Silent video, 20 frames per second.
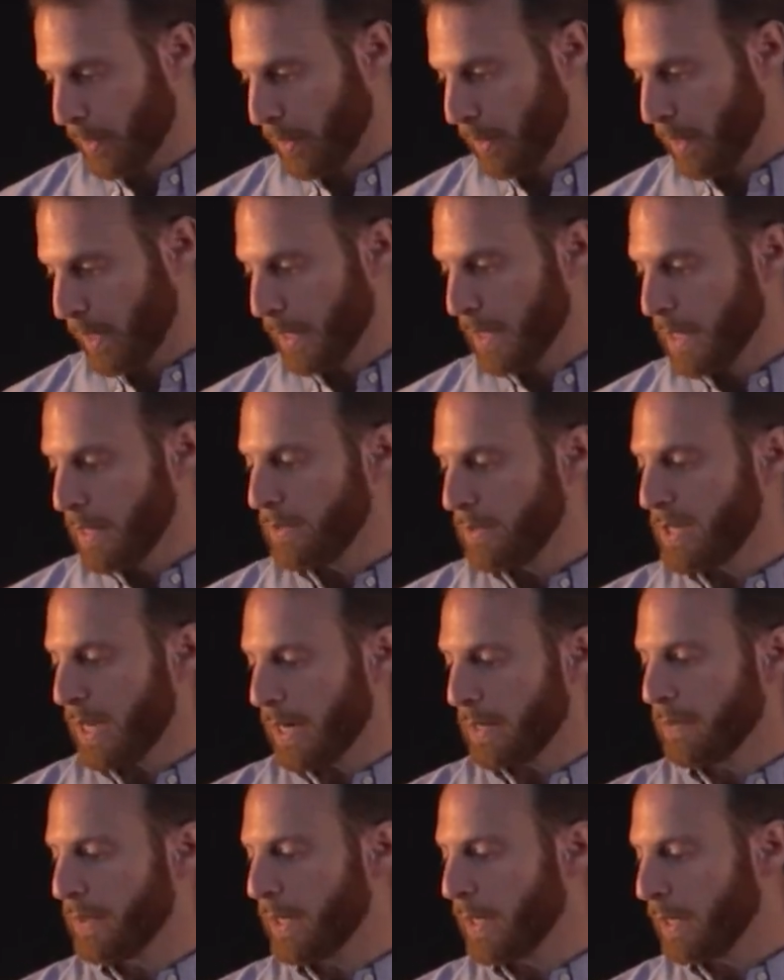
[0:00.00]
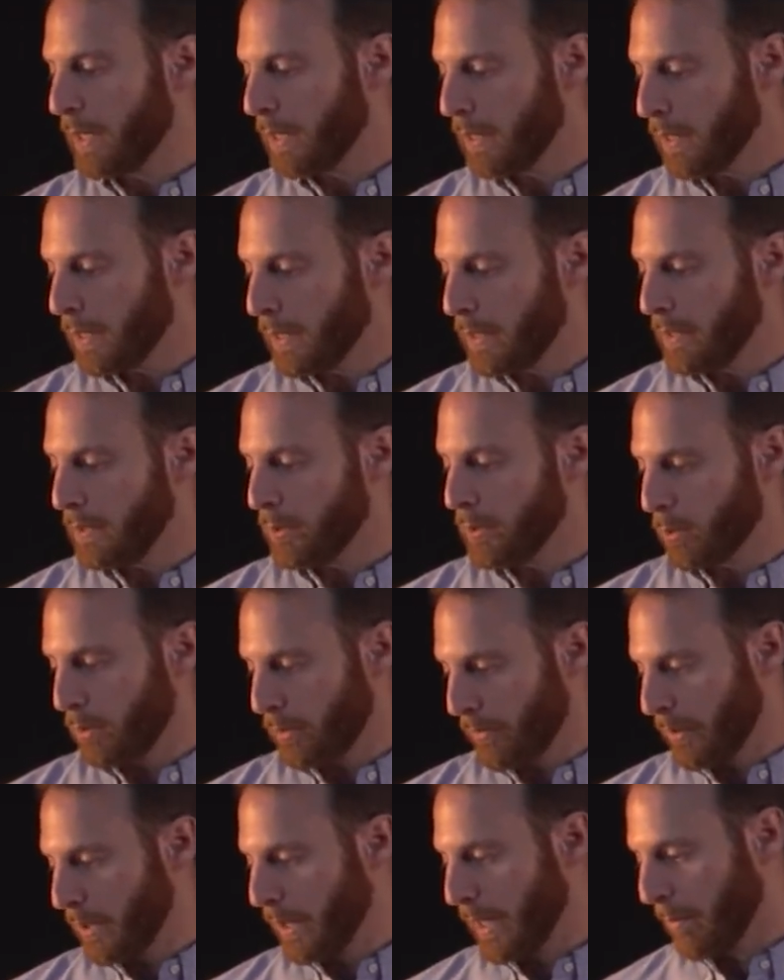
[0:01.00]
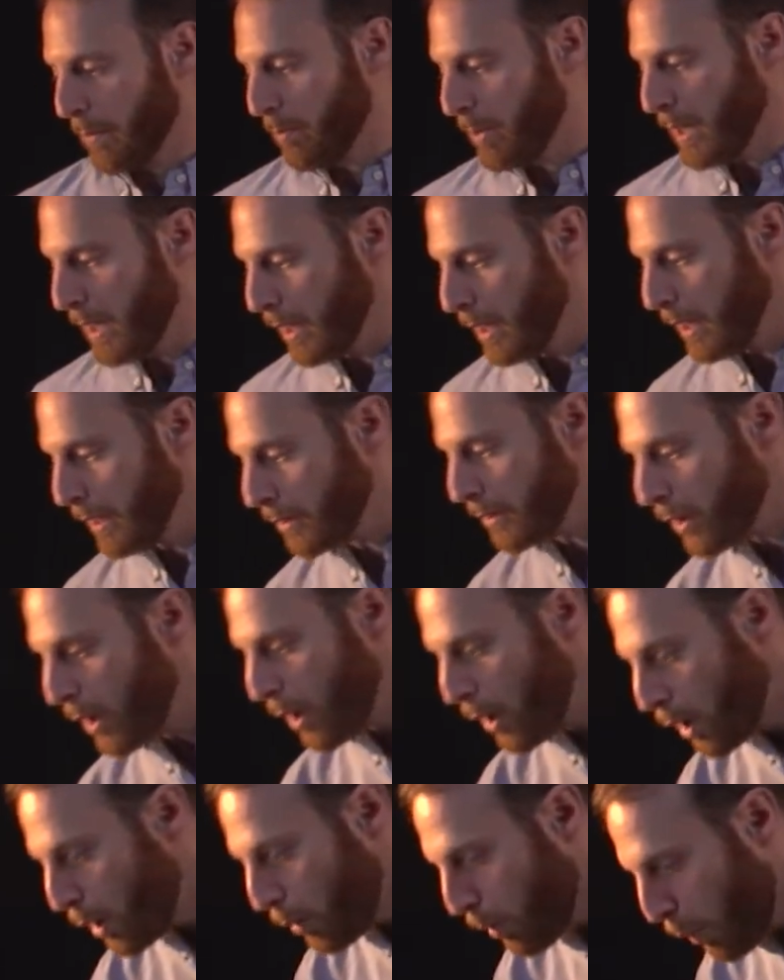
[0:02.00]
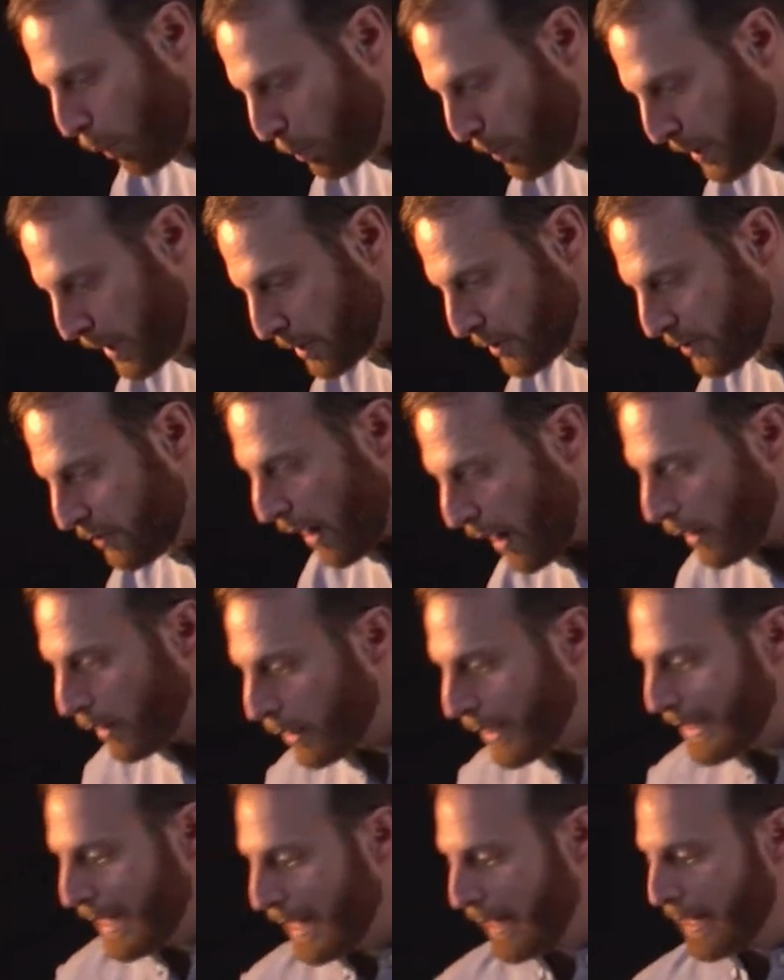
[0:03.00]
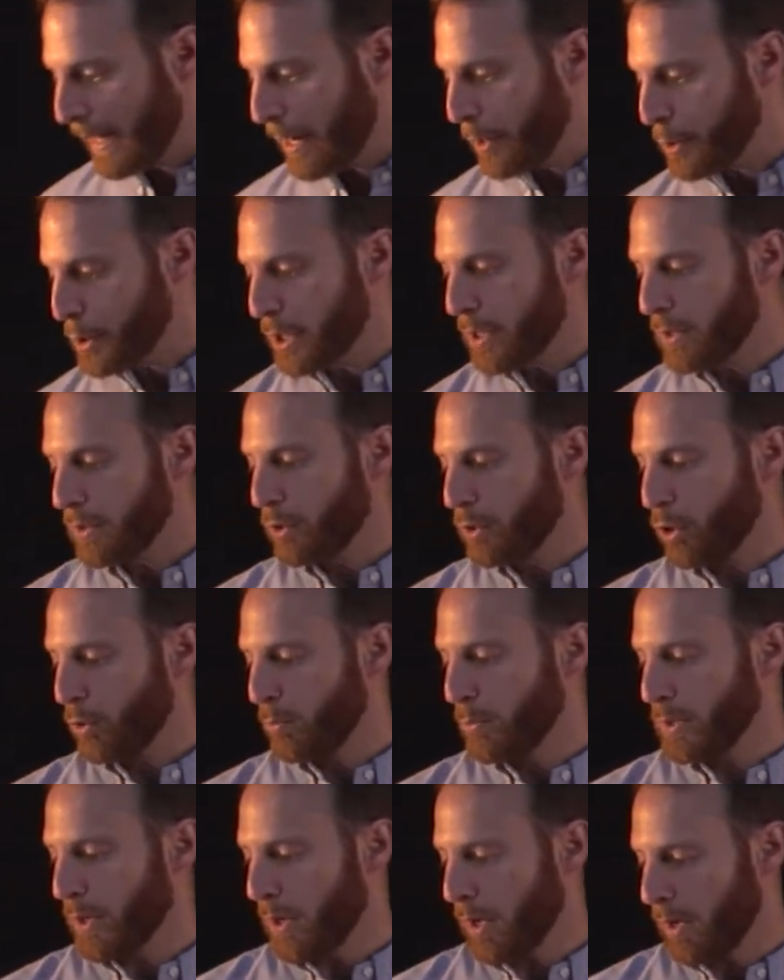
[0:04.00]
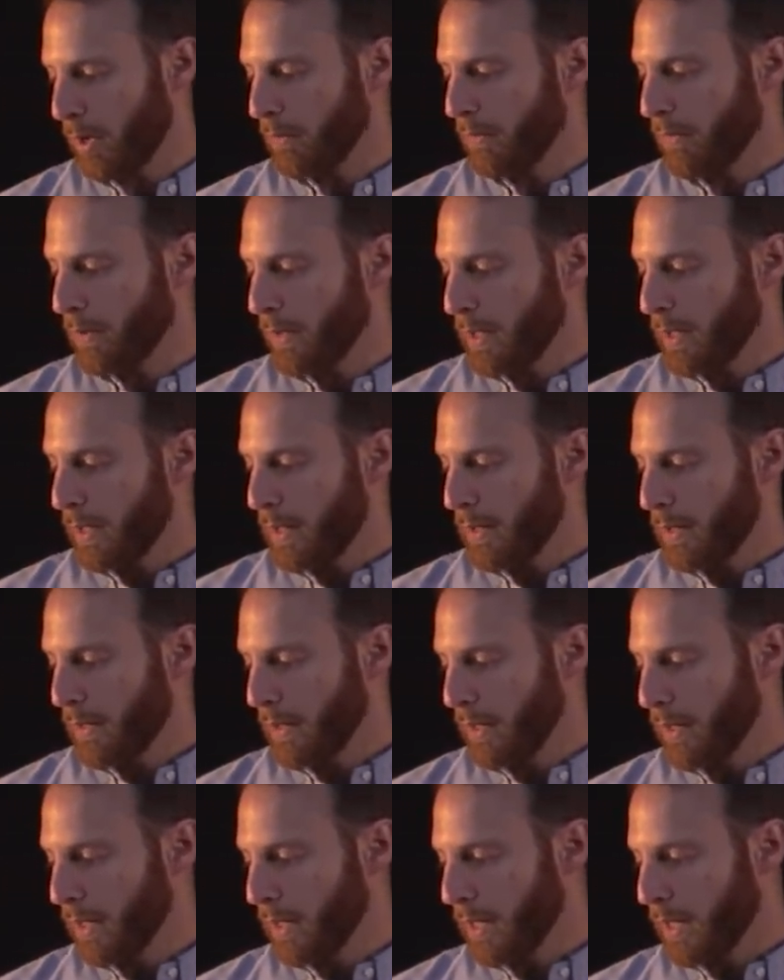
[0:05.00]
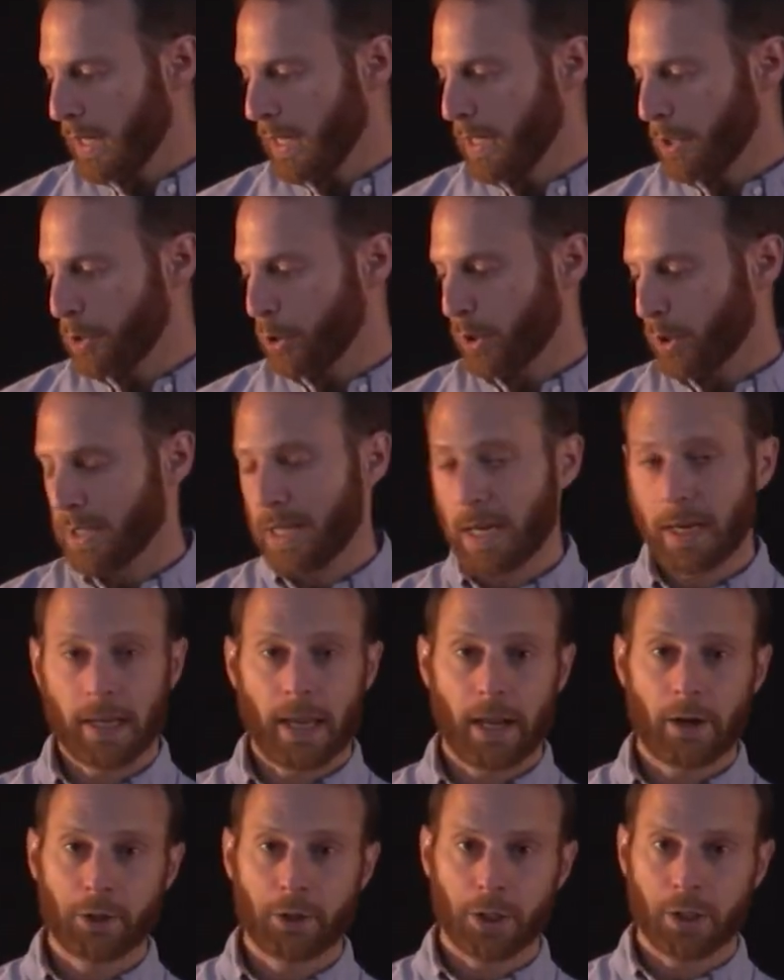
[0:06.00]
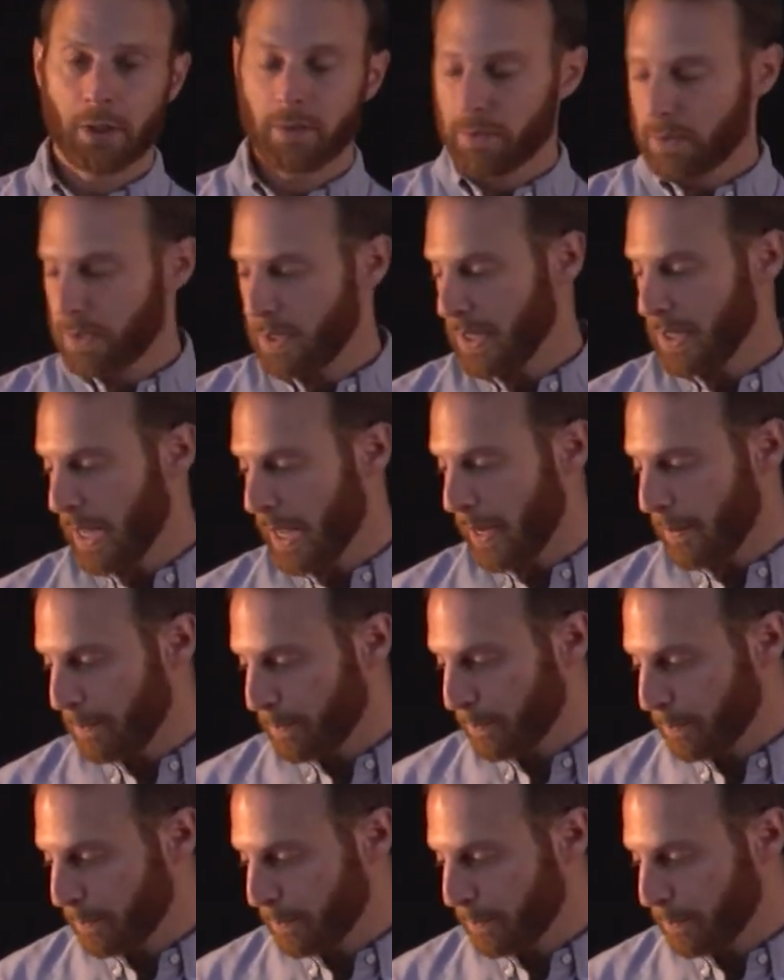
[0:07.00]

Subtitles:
Okay. Second thing is, or if you like, B is what would be its final kinetic energy in terms of the initial kinetic energy of today.